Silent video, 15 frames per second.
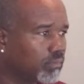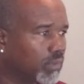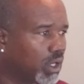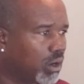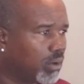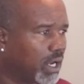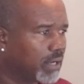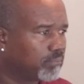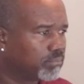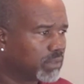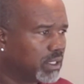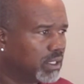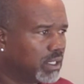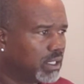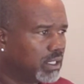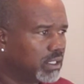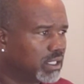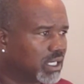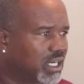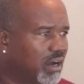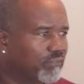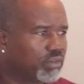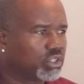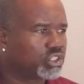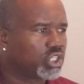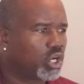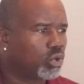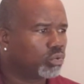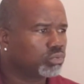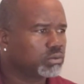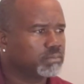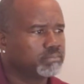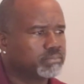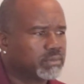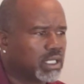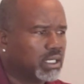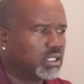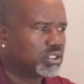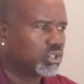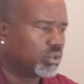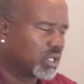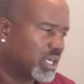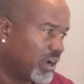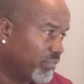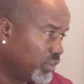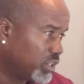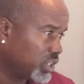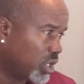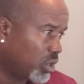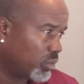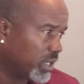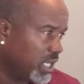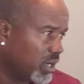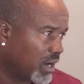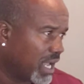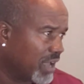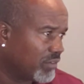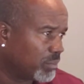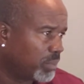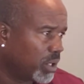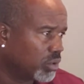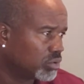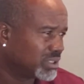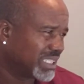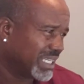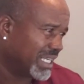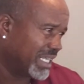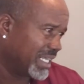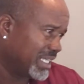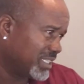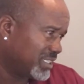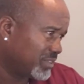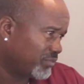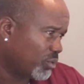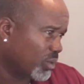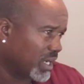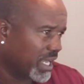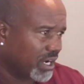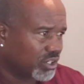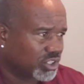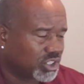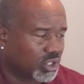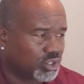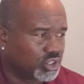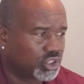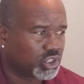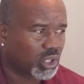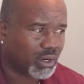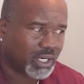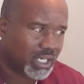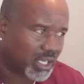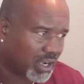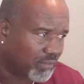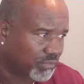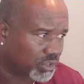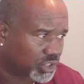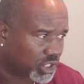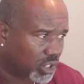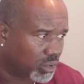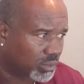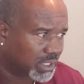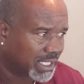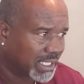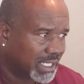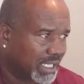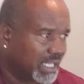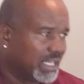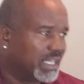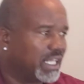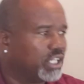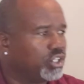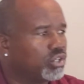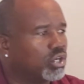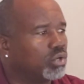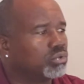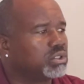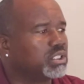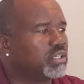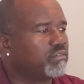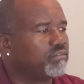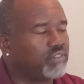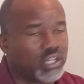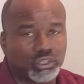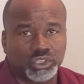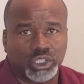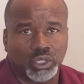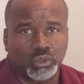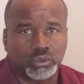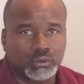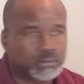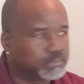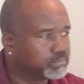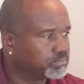All right. The comfort zone. So the comfort zone here, I have a post. It is 4 layers. So you start in the comfort zone. Then you go to the fear zone.